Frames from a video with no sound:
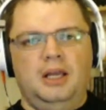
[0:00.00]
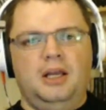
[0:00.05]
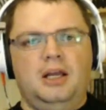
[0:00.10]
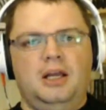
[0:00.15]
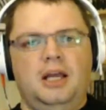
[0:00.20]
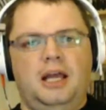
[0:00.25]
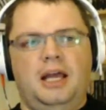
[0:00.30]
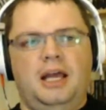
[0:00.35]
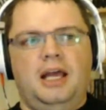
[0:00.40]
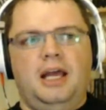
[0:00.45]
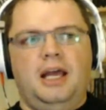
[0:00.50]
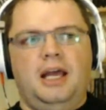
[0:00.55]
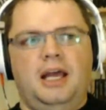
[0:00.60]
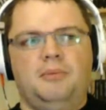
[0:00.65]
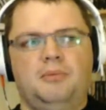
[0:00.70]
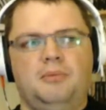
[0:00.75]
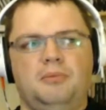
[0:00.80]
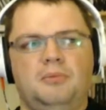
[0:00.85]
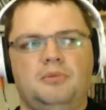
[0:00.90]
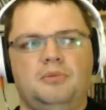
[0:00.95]

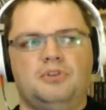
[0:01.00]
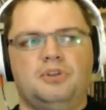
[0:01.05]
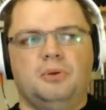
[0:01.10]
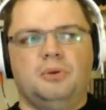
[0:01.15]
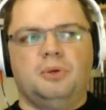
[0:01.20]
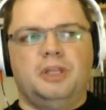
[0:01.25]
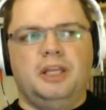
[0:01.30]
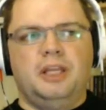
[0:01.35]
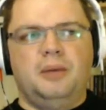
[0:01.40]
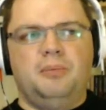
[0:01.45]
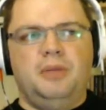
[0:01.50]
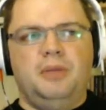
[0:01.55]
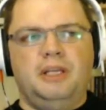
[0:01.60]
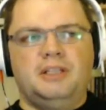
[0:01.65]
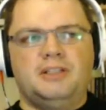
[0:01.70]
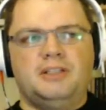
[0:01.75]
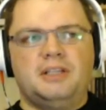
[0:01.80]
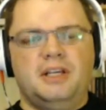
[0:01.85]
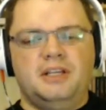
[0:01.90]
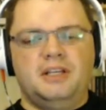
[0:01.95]
So what that
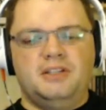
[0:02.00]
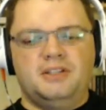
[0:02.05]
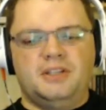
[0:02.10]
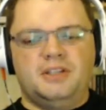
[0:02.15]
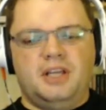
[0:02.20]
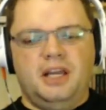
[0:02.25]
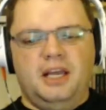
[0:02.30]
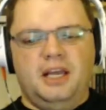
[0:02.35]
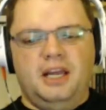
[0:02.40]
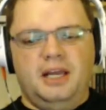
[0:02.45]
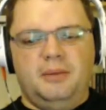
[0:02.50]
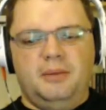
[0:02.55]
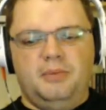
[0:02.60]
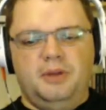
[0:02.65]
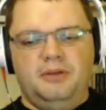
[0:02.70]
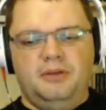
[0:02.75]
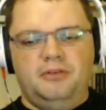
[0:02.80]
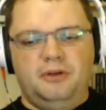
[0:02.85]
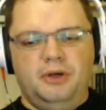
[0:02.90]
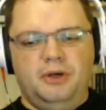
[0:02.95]
means is
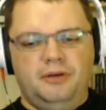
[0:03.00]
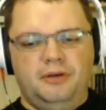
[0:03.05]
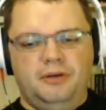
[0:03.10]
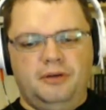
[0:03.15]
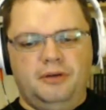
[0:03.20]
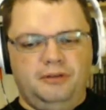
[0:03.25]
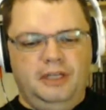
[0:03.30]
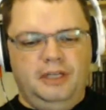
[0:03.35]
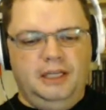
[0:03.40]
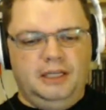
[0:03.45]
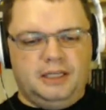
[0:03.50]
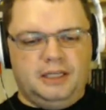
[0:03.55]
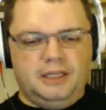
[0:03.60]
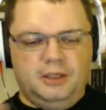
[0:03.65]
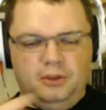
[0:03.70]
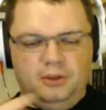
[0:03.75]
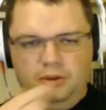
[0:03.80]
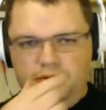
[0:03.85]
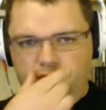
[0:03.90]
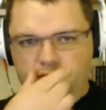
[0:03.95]
if you have an affiliate
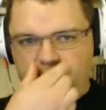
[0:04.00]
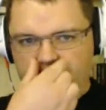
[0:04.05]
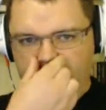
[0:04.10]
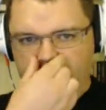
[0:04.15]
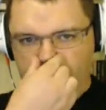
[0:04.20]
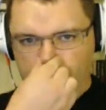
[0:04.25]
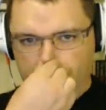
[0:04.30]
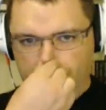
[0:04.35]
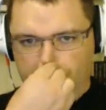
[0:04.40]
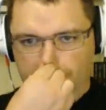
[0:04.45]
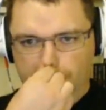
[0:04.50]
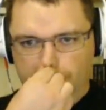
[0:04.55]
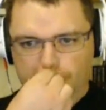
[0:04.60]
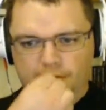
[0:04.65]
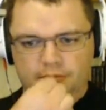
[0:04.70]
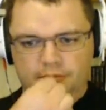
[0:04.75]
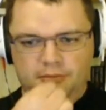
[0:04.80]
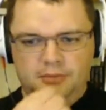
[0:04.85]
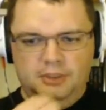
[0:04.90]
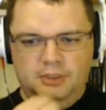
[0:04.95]
code for Amazon,
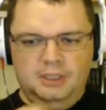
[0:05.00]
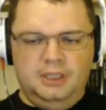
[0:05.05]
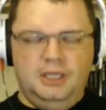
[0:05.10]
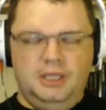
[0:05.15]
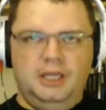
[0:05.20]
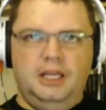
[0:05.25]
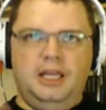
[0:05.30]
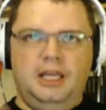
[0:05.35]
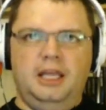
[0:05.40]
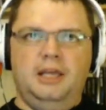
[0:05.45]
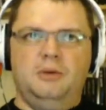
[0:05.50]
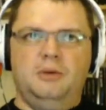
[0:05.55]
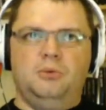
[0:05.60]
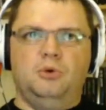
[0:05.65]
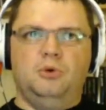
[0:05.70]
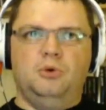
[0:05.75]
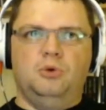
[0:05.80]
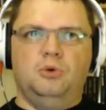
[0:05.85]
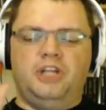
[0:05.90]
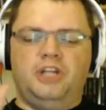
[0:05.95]
it
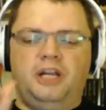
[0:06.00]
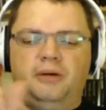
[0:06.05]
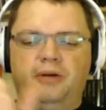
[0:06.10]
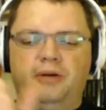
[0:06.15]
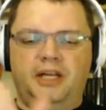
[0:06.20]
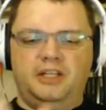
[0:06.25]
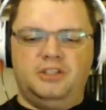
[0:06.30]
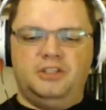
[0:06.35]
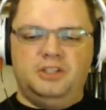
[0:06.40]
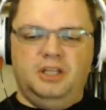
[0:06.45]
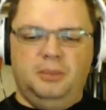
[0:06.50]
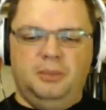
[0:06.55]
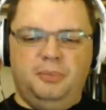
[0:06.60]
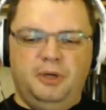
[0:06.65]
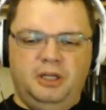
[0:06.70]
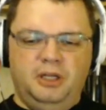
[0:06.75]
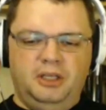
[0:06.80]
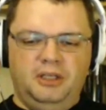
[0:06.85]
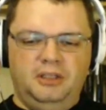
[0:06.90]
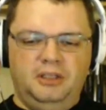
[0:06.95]
will generate a
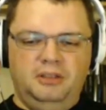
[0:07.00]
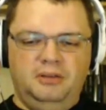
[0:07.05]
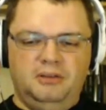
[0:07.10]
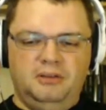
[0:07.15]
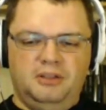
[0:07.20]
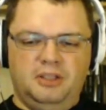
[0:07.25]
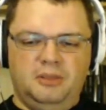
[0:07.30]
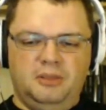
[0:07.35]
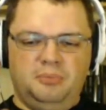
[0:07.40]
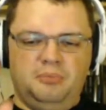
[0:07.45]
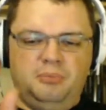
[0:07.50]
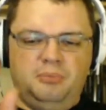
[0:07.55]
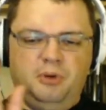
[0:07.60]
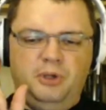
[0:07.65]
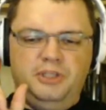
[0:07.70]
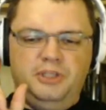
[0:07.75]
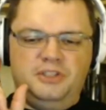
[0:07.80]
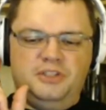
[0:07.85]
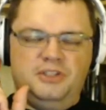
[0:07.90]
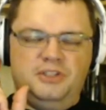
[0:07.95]
button that
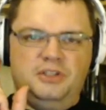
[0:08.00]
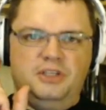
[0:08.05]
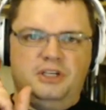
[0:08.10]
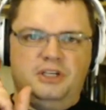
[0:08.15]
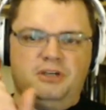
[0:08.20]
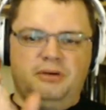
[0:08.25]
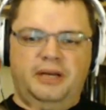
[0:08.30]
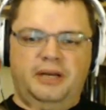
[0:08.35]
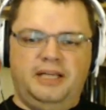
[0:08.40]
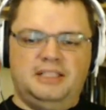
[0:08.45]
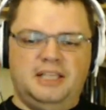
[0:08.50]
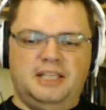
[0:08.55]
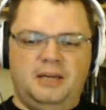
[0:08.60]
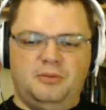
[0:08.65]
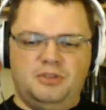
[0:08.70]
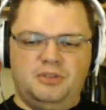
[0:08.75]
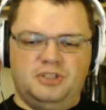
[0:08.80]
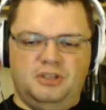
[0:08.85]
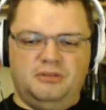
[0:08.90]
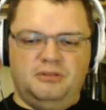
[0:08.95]
points to the correct
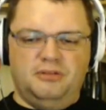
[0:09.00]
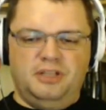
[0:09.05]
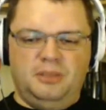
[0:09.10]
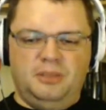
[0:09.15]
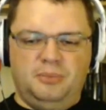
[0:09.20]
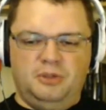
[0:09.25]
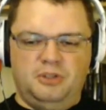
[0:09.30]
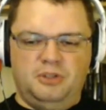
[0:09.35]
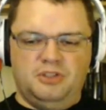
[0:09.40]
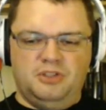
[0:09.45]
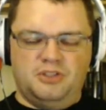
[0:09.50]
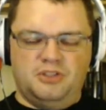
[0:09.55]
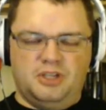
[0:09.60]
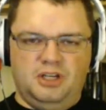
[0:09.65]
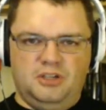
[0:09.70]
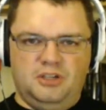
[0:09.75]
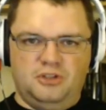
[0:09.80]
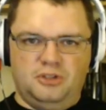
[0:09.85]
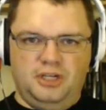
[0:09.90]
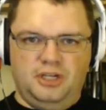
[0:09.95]
Amazon for that person's
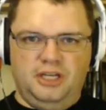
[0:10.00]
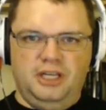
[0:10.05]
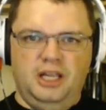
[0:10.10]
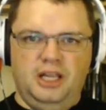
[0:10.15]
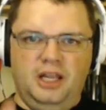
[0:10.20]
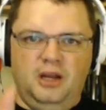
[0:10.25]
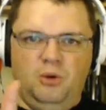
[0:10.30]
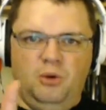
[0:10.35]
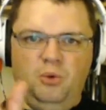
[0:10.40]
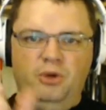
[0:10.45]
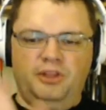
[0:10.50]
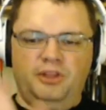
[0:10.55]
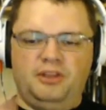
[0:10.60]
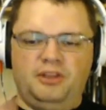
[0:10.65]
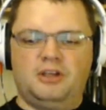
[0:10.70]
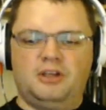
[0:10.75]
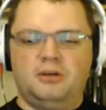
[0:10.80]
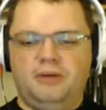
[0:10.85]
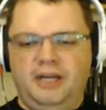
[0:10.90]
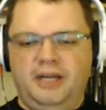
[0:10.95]
country with the
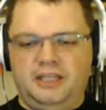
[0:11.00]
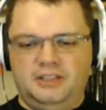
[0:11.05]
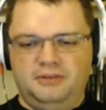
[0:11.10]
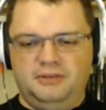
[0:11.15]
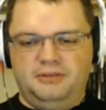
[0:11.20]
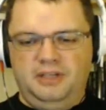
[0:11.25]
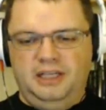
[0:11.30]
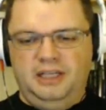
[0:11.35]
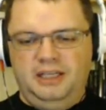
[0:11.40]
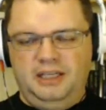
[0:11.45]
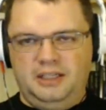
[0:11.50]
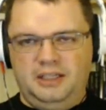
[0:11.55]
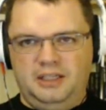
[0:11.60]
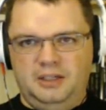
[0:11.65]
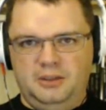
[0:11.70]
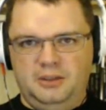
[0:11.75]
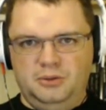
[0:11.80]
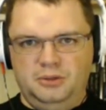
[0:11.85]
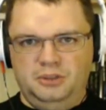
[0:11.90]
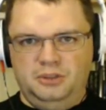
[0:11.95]
correct affiliate
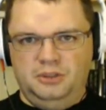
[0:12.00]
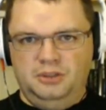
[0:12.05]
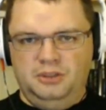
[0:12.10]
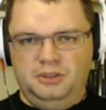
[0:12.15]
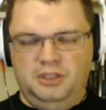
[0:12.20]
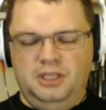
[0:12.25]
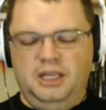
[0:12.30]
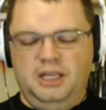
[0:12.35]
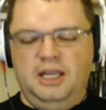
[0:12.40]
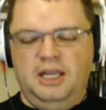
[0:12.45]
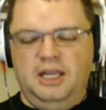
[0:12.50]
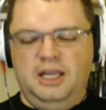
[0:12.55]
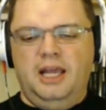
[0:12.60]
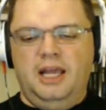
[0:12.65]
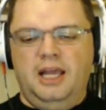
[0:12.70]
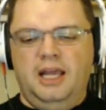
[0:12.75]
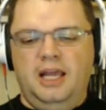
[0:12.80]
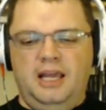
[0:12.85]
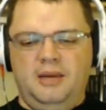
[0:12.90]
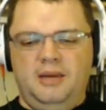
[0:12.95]
code.
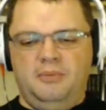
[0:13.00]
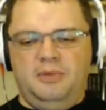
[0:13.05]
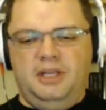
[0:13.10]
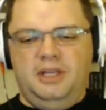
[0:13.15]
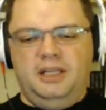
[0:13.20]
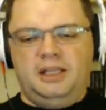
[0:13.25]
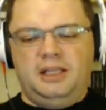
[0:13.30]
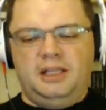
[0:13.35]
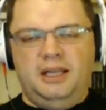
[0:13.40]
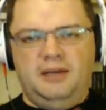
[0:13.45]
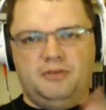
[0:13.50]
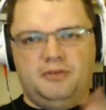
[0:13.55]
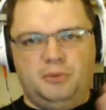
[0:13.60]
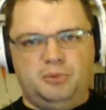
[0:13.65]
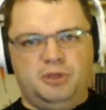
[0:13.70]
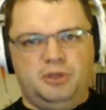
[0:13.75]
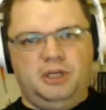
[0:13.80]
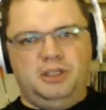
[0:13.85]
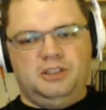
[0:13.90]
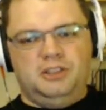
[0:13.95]
It'll have the
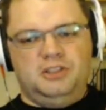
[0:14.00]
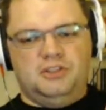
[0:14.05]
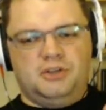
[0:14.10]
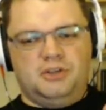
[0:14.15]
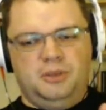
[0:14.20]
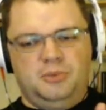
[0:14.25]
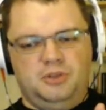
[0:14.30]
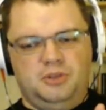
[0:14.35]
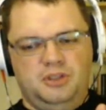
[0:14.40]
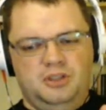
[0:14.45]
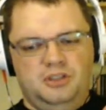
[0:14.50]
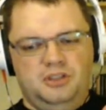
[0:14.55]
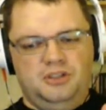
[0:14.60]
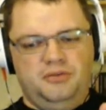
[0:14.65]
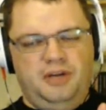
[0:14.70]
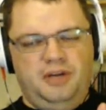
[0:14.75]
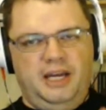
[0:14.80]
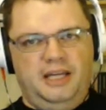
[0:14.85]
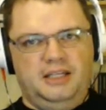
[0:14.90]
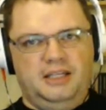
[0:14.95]
product description that you've
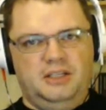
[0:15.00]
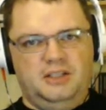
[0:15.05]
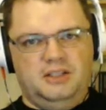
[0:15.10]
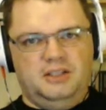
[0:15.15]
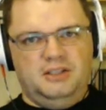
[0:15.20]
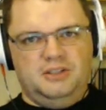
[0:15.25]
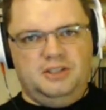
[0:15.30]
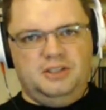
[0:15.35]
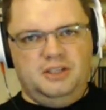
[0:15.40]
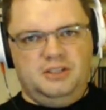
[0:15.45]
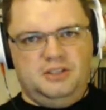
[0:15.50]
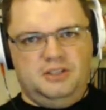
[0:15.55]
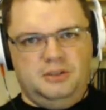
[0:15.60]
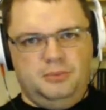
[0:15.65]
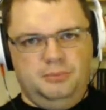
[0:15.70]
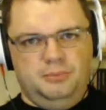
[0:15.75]
added to the system.